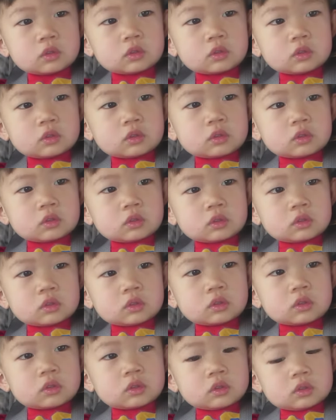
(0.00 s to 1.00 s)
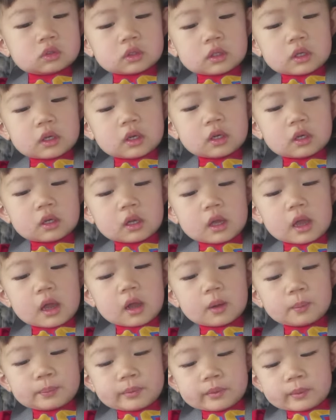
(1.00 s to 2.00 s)
doing?
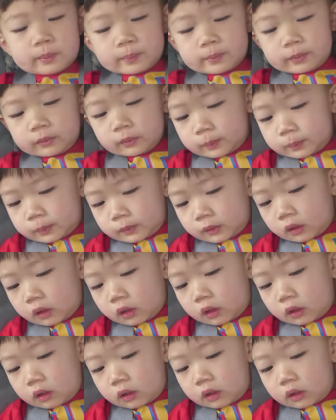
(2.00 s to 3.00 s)
Helping Popo.